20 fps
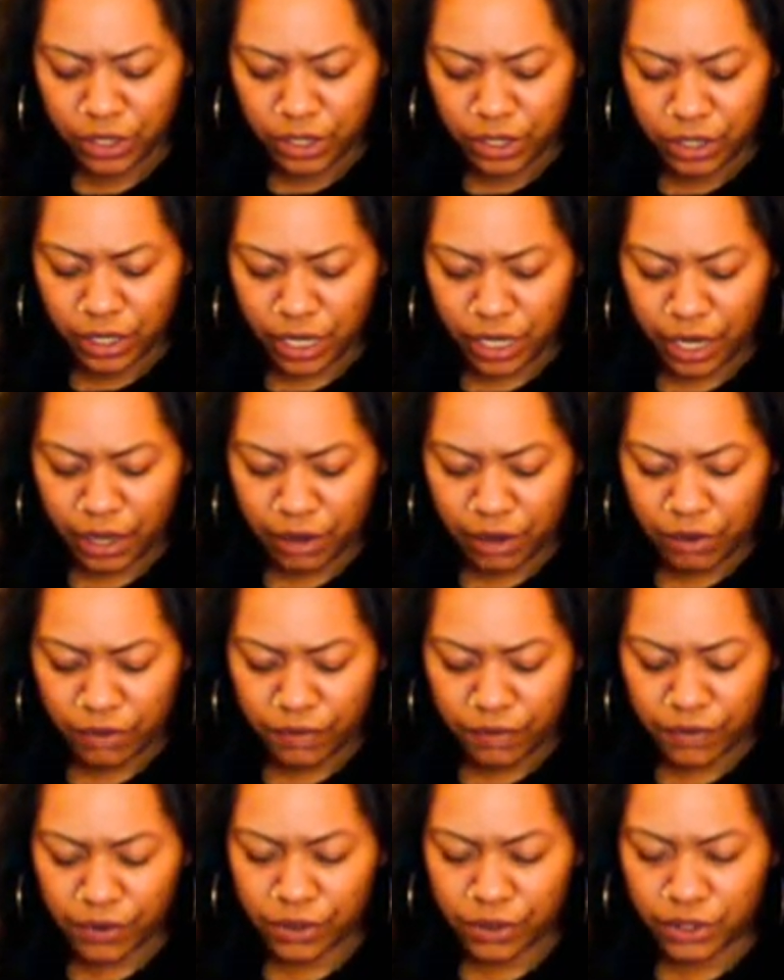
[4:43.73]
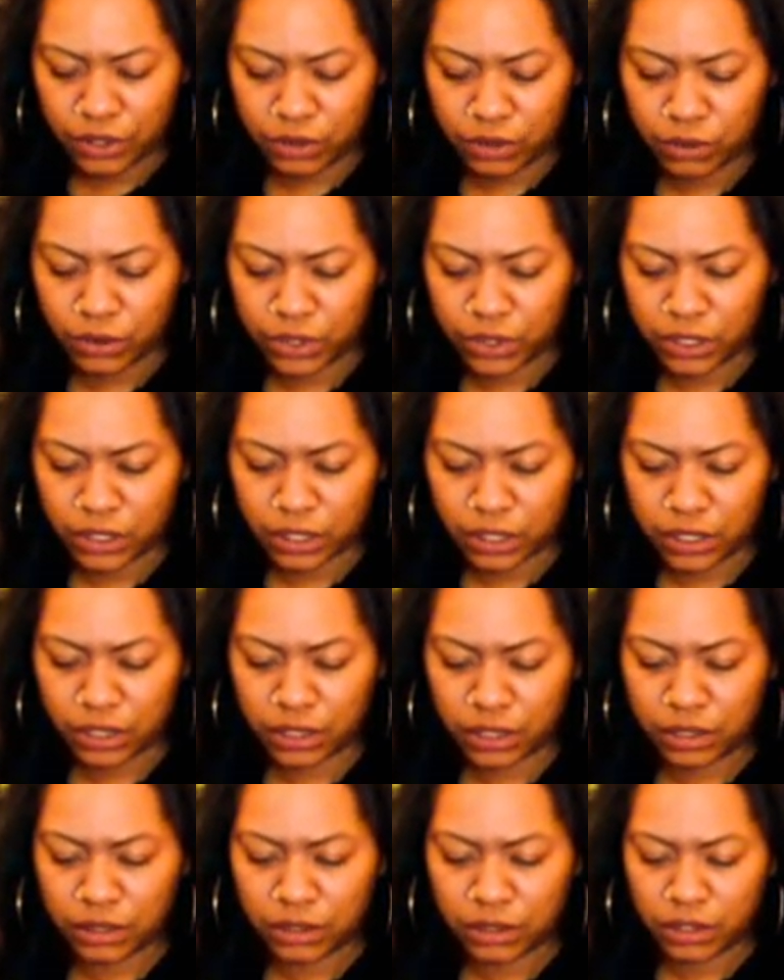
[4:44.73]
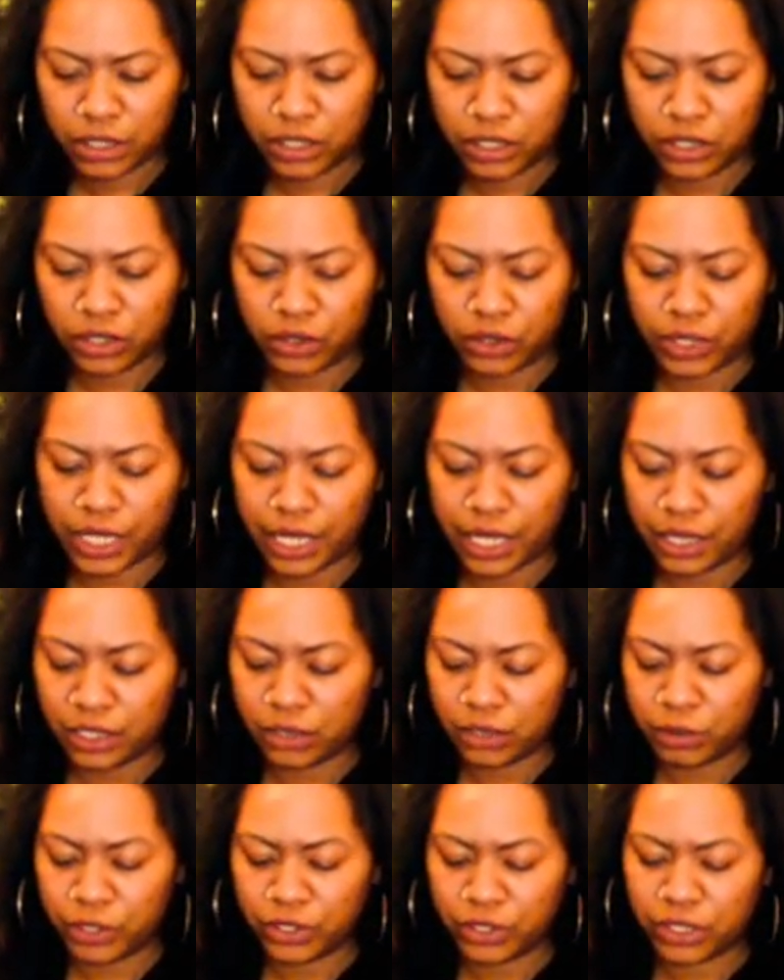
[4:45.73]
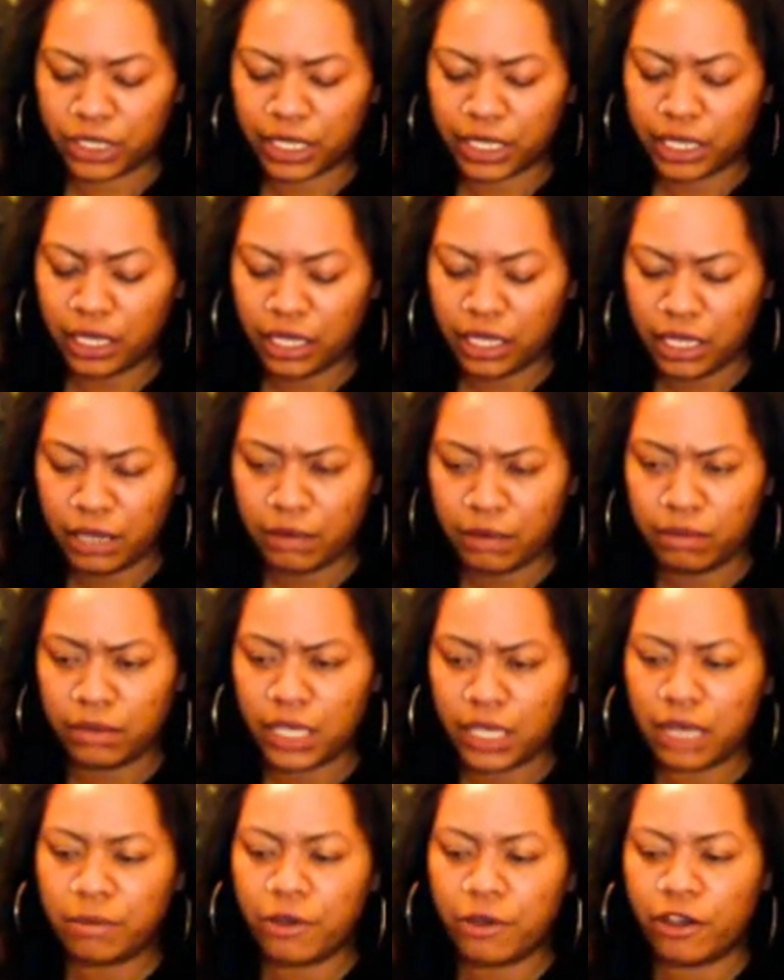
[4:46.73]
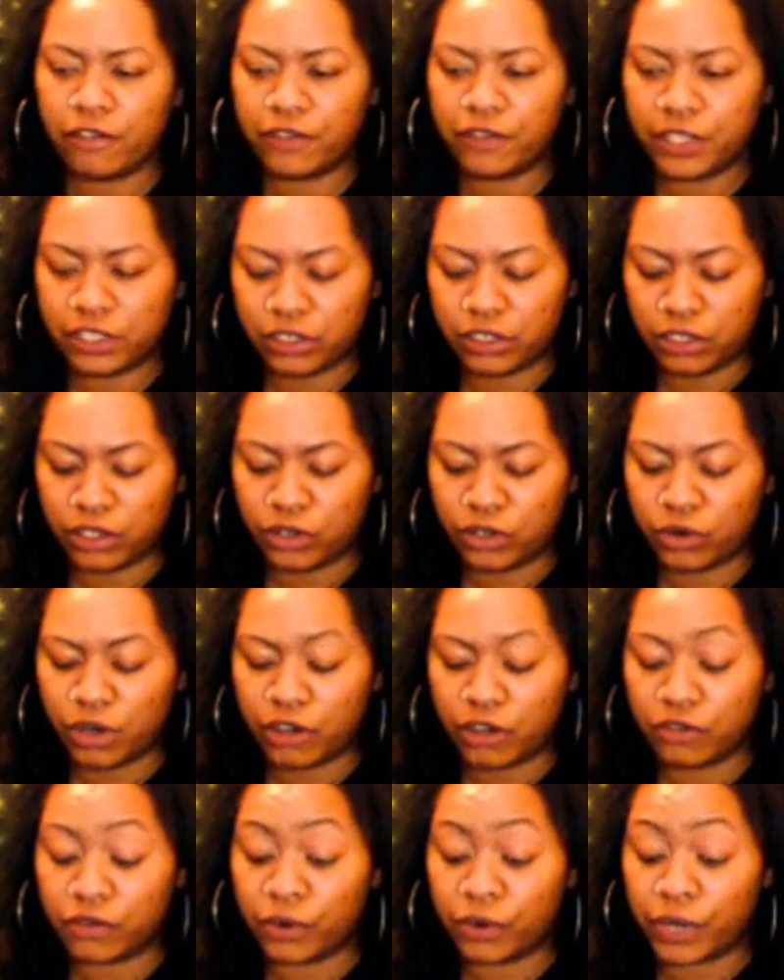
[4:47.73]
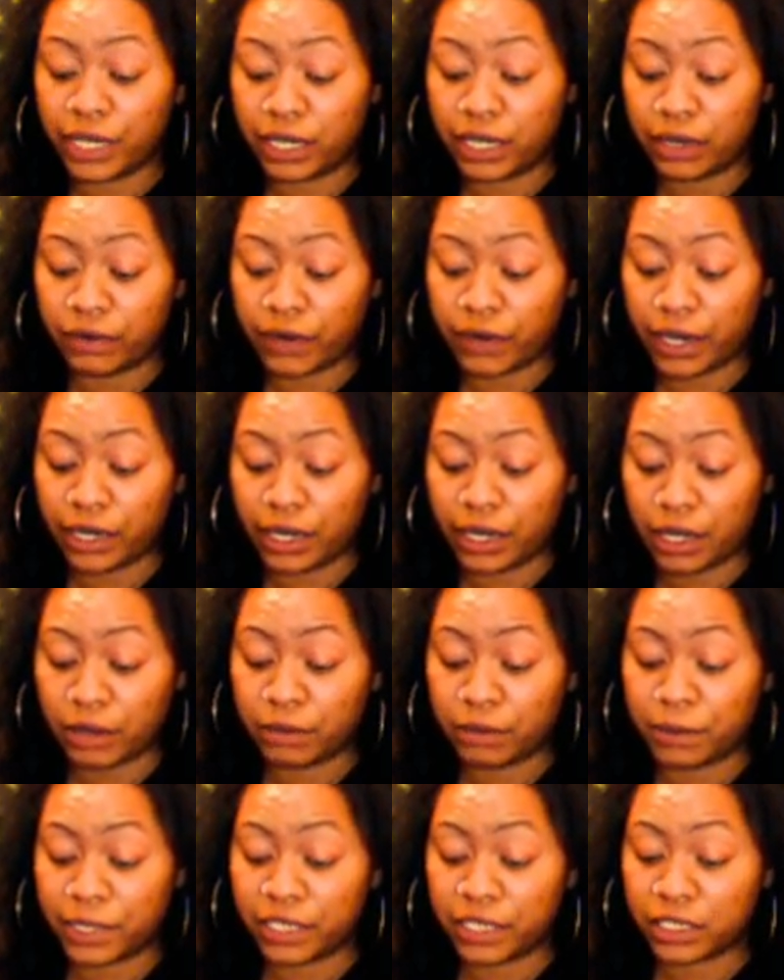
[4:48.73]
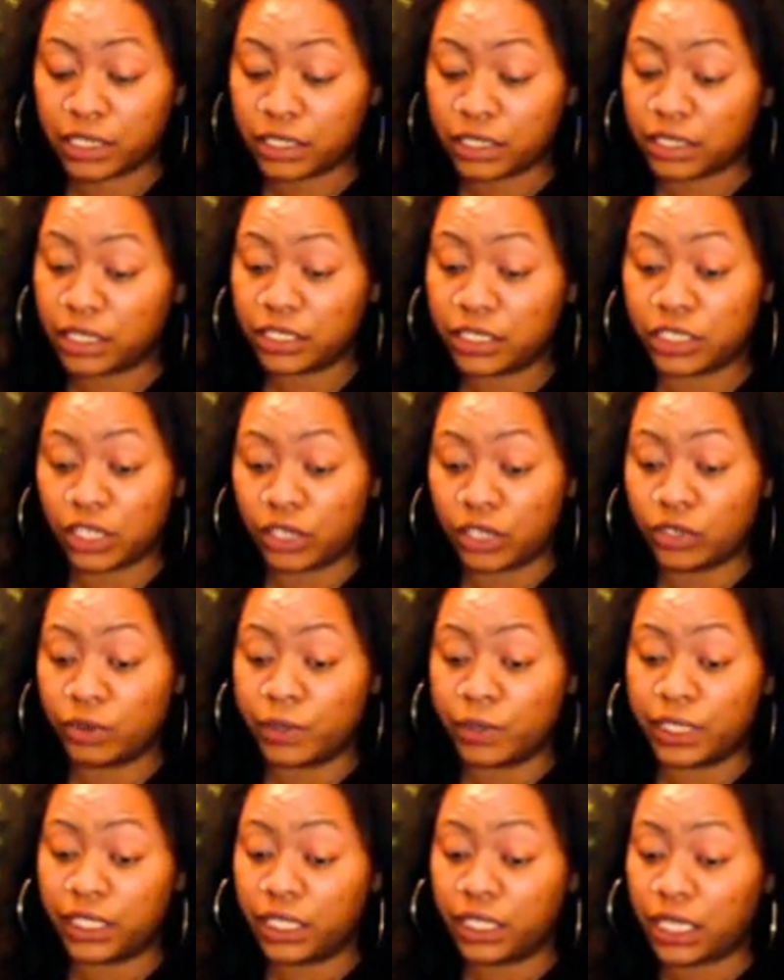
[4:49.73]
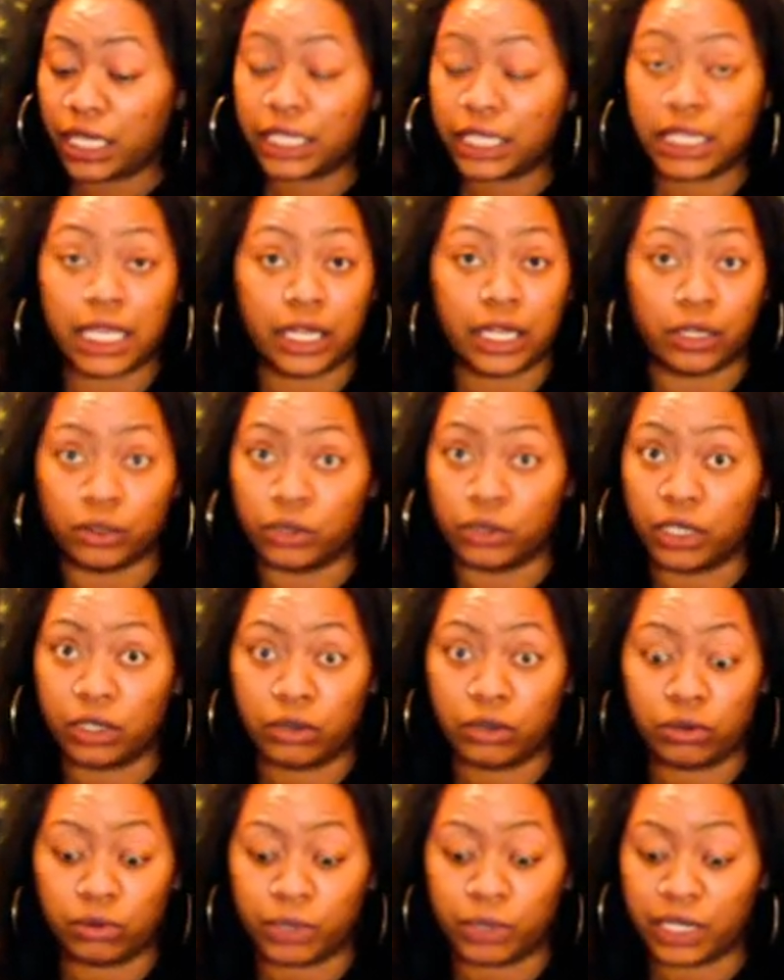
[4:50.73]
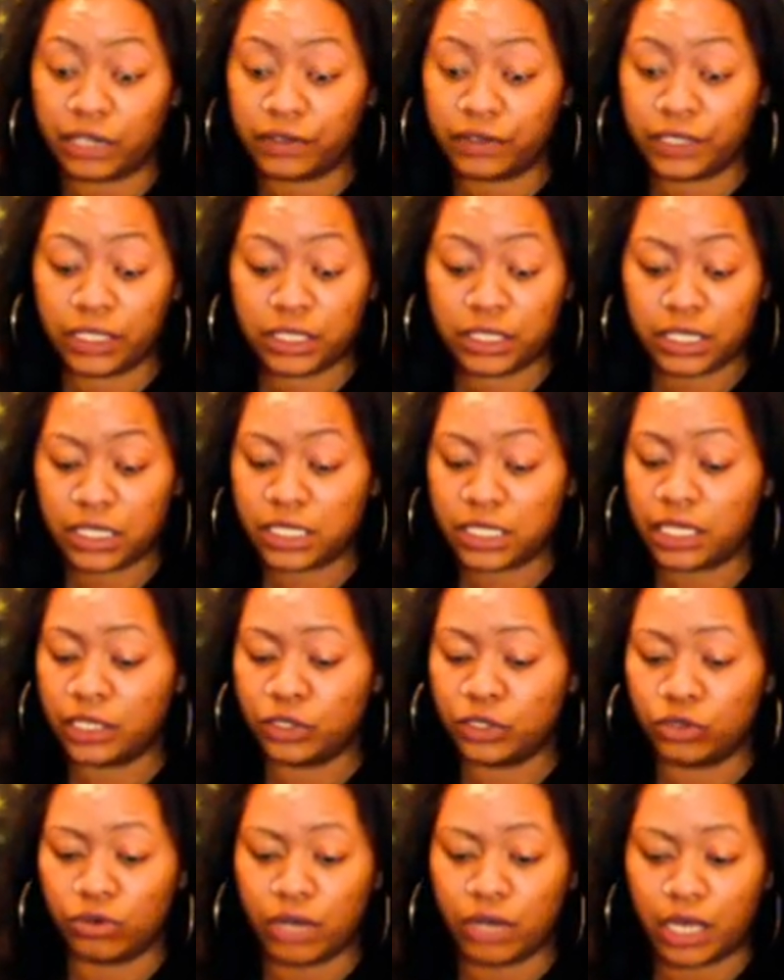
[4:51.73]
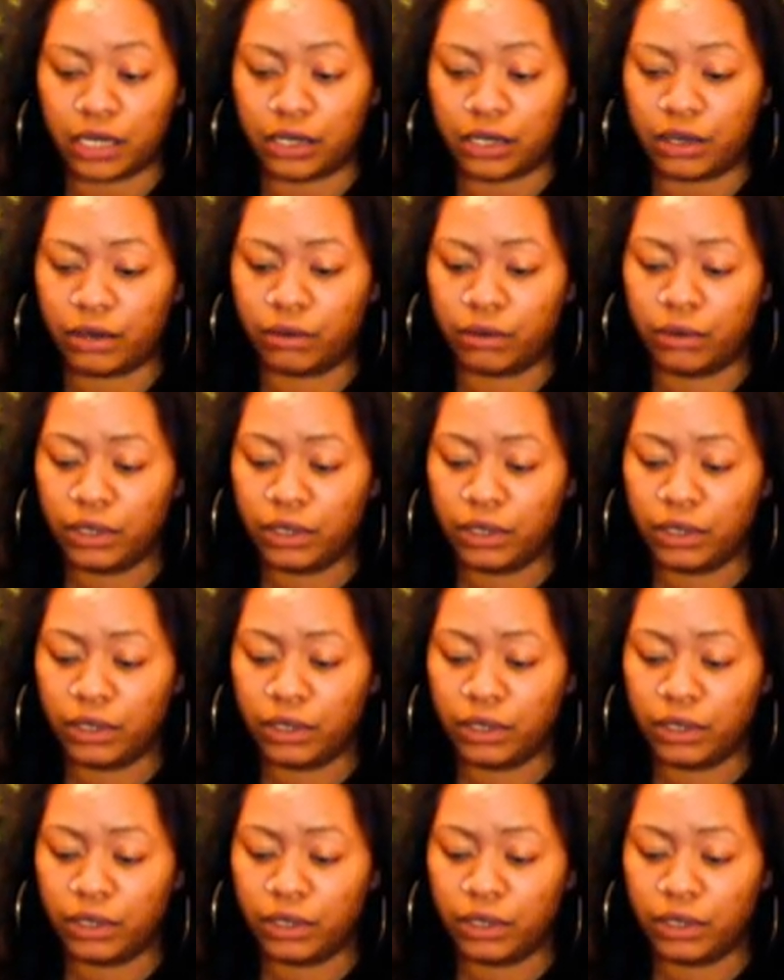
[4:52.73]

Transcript: Yeah, Four of Swords here. And so, yeah, this person can come off as a little avoidant right now, but it's because they genuinely, like, they don't know. Whatever this is, they do not know.